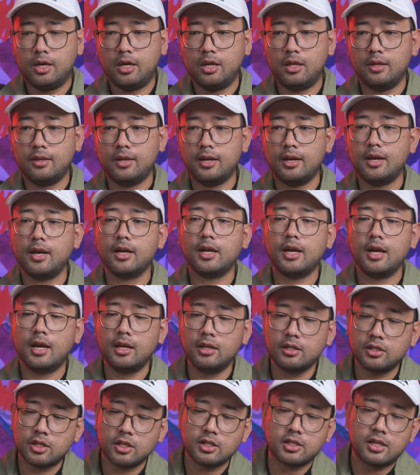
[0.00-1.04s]
And then
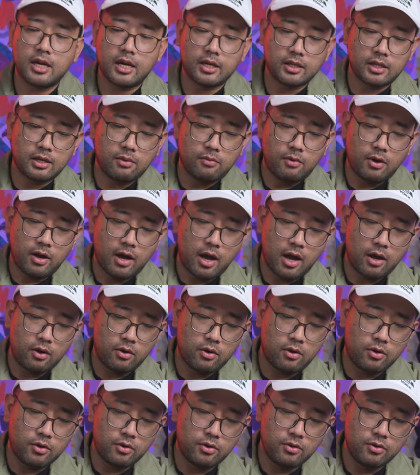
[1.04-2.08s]
again, just like the
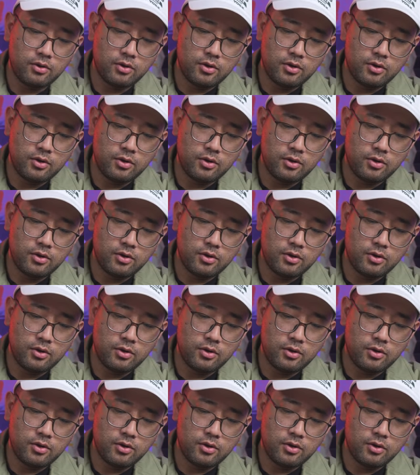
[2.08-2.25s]
Wacaco,